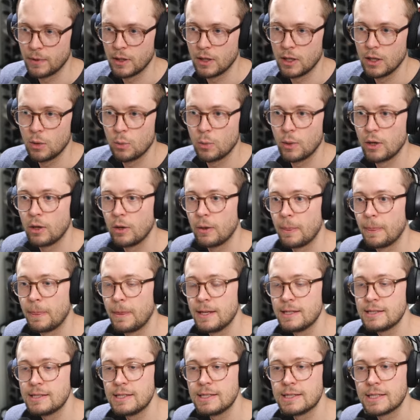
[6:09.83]
Well,
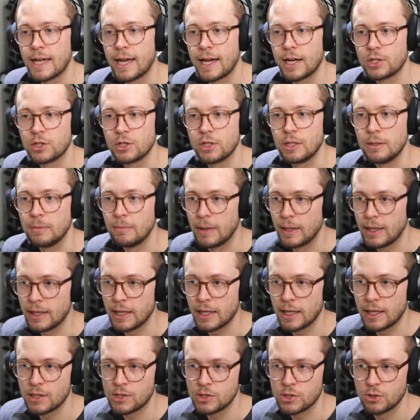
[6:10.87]
this is actually making
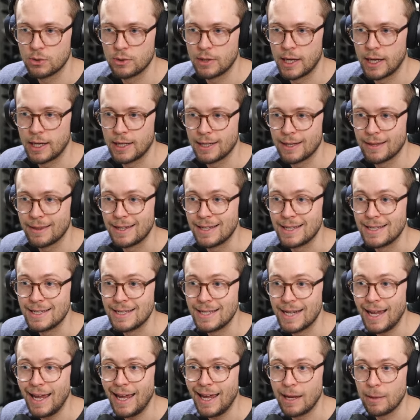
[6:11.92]
it so that the
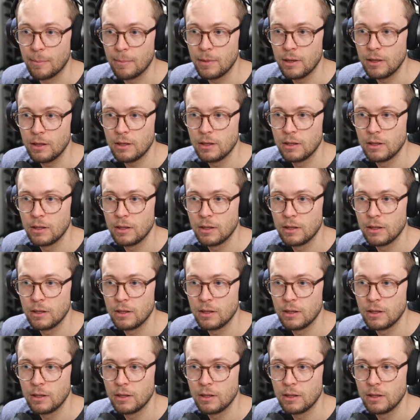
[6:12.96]
name